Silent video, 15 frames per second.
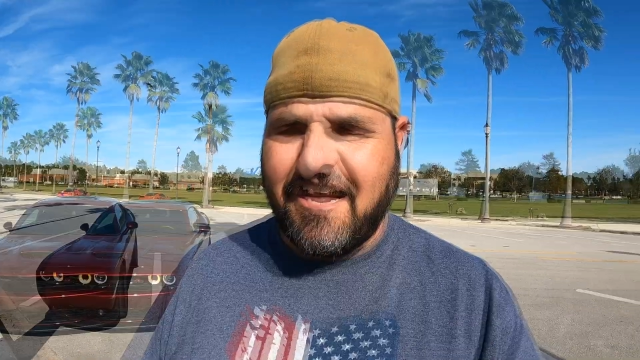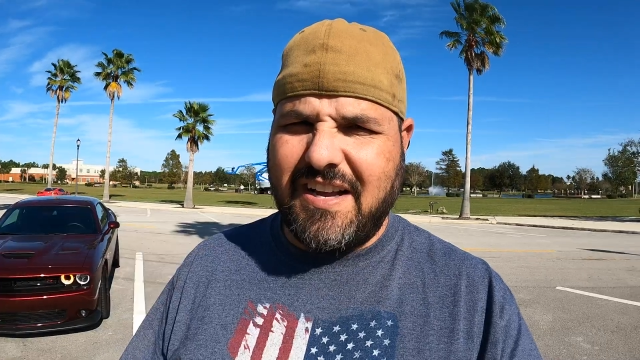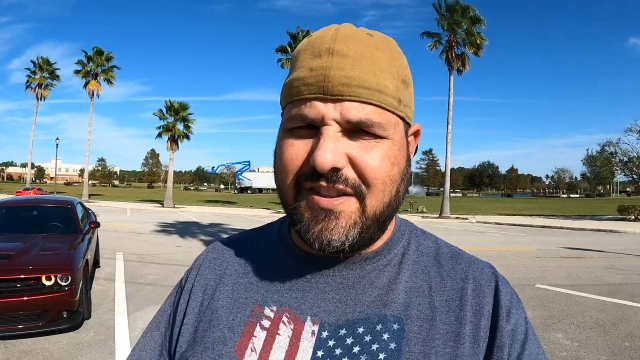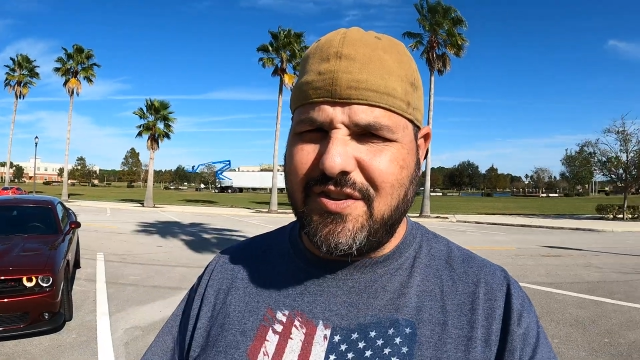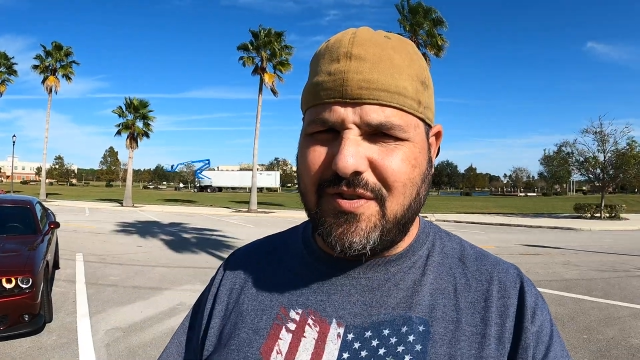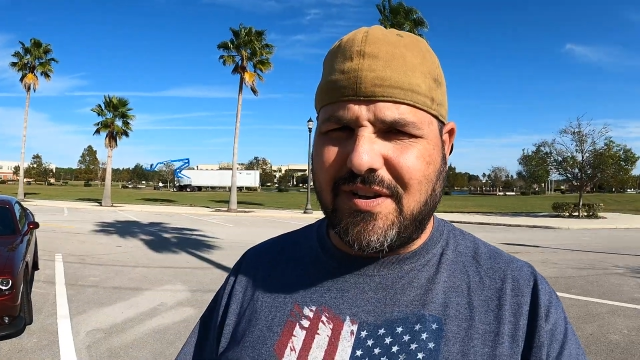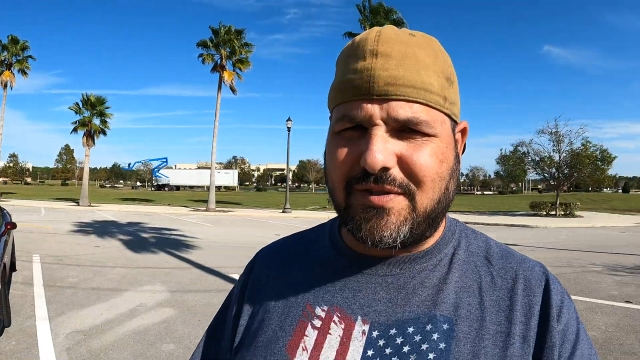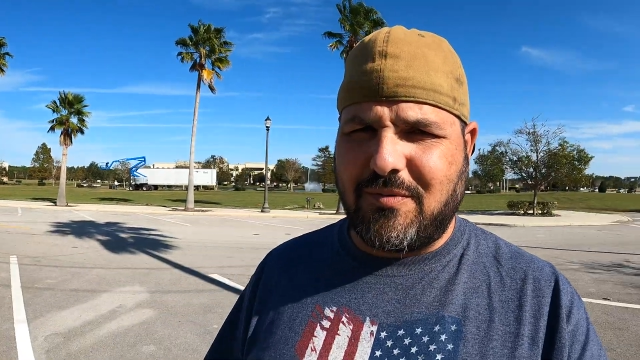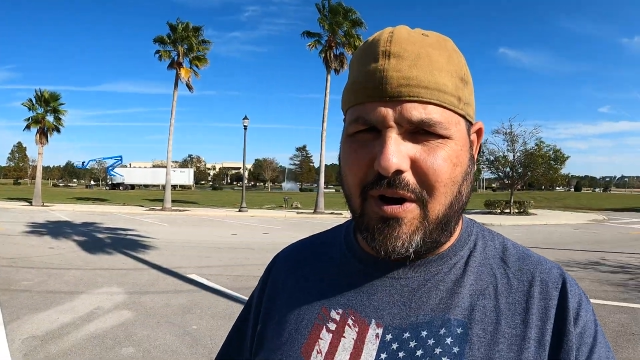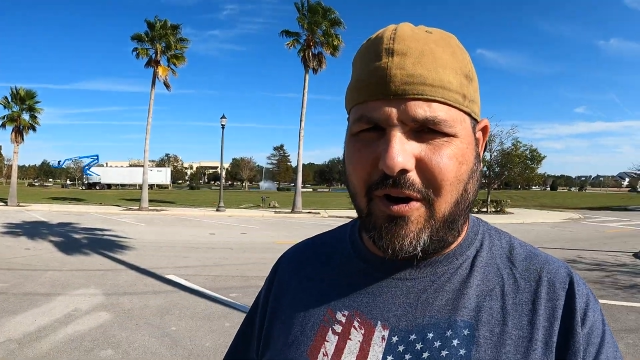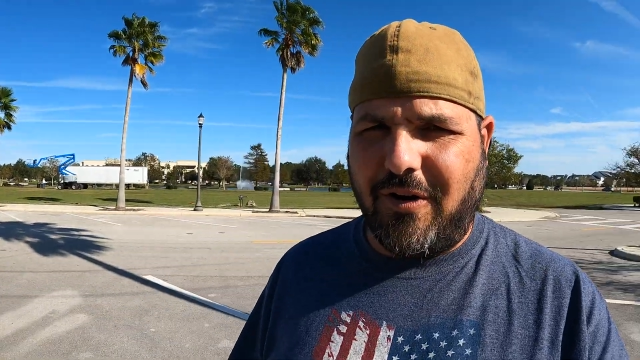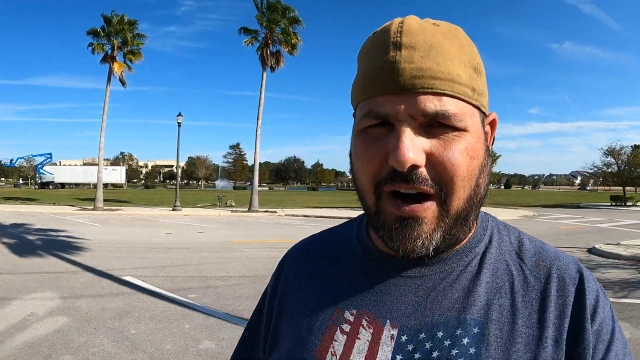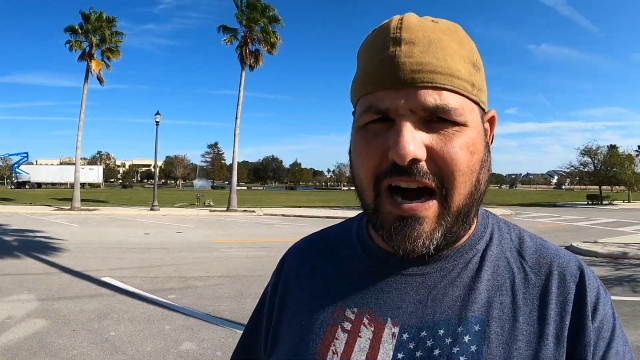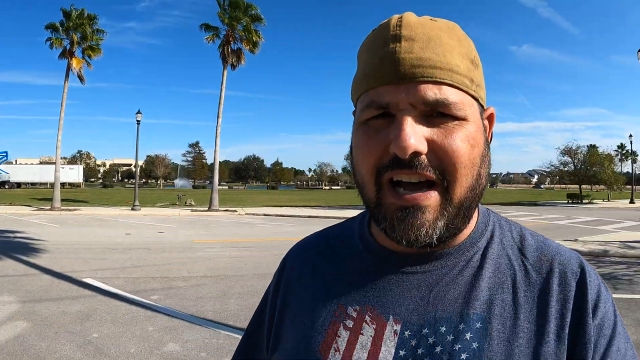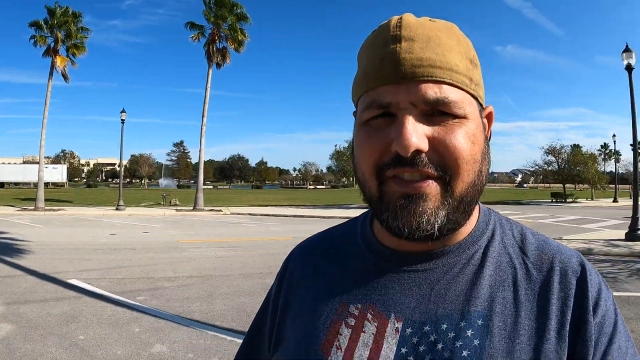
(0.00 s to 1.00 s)
I do as
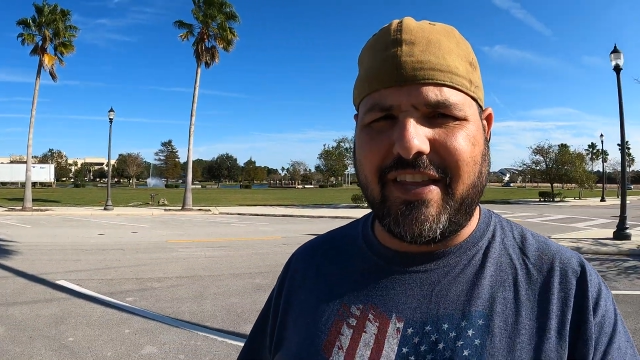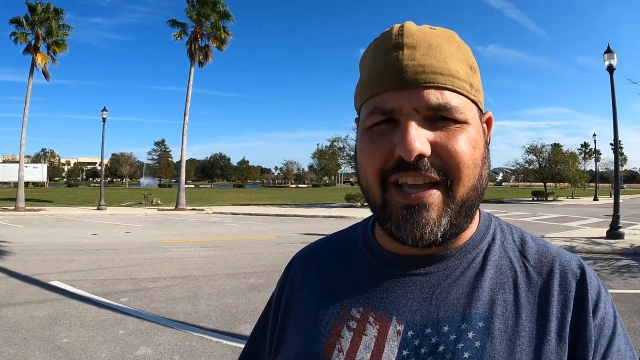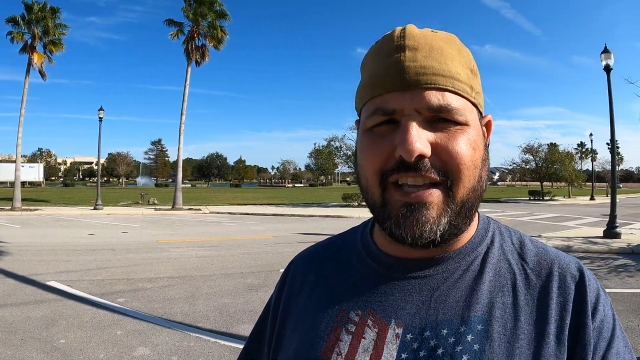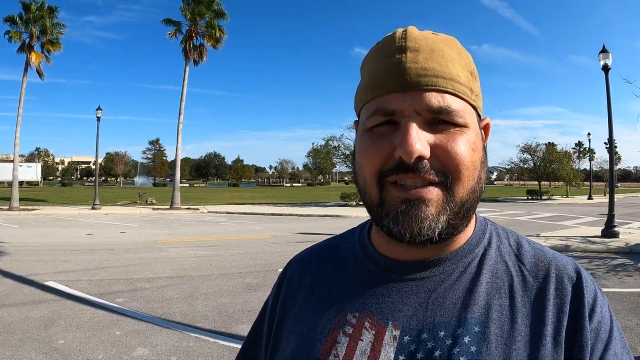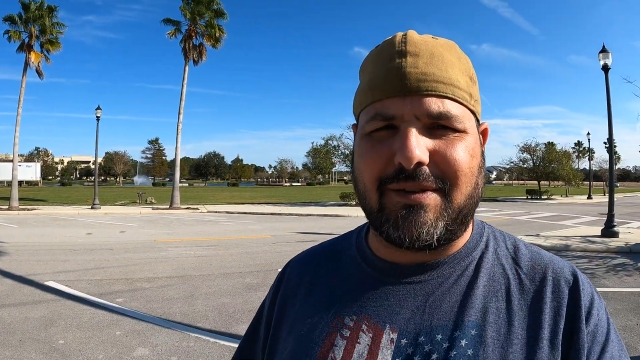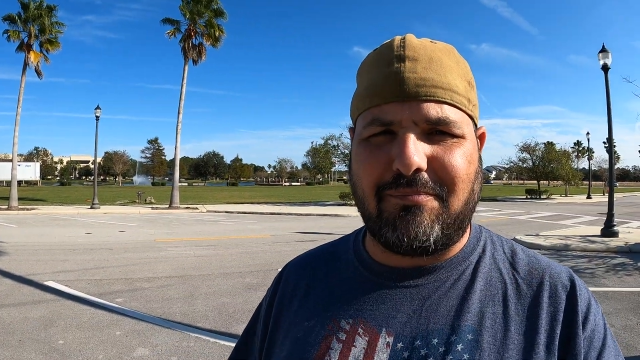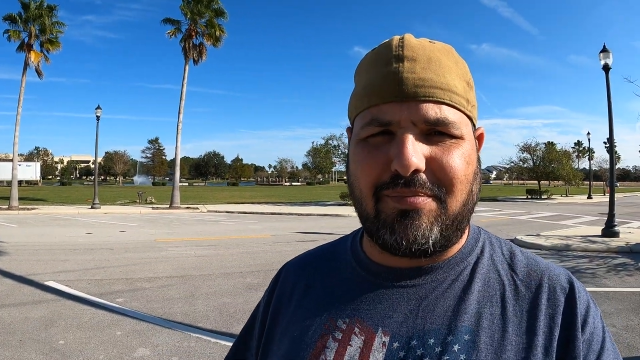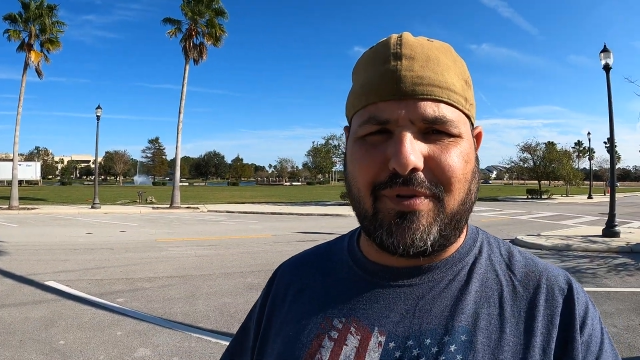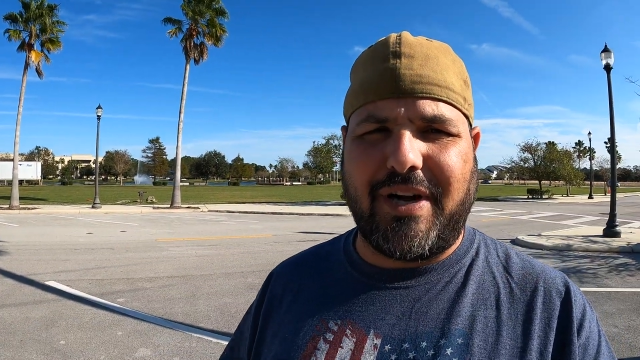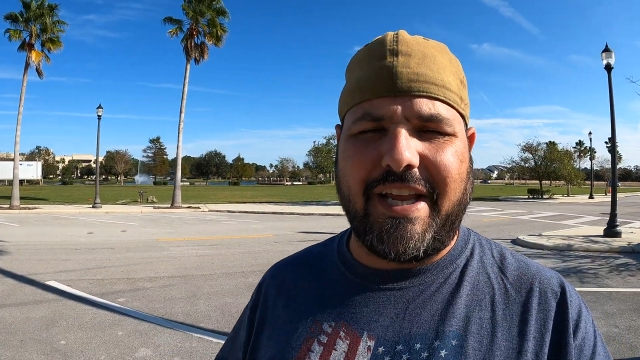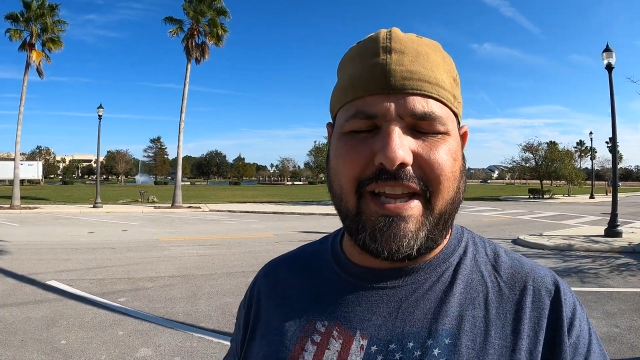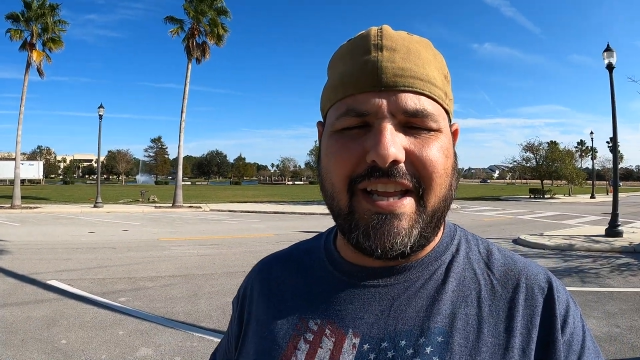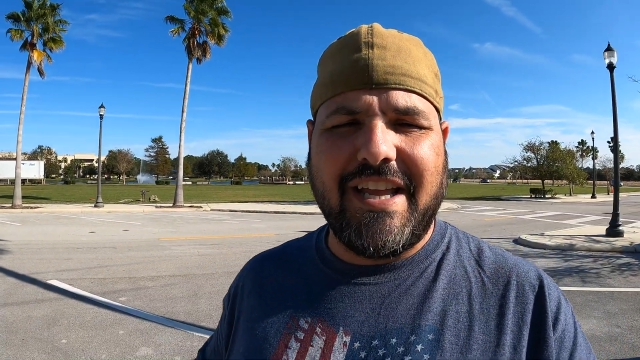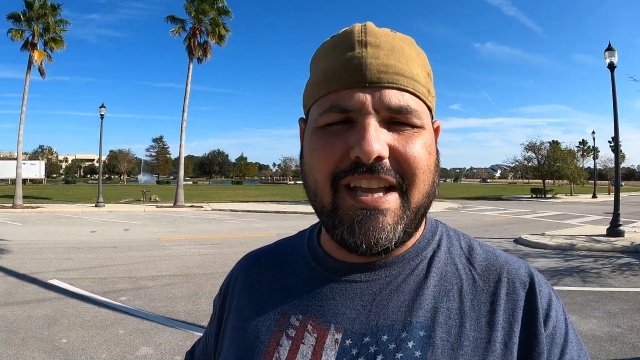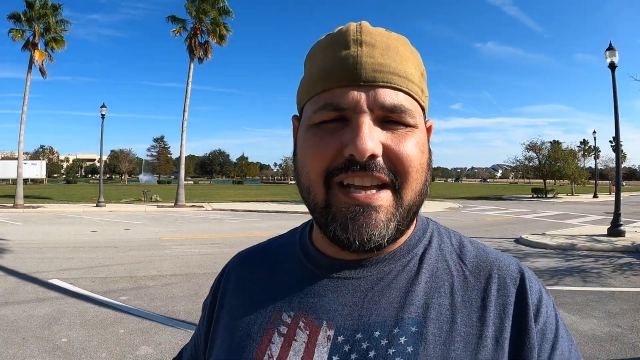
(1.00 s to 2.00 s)
well. I think it's a
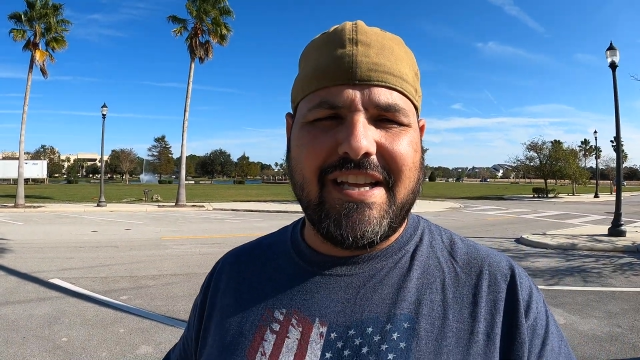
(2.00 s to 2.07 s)
pretty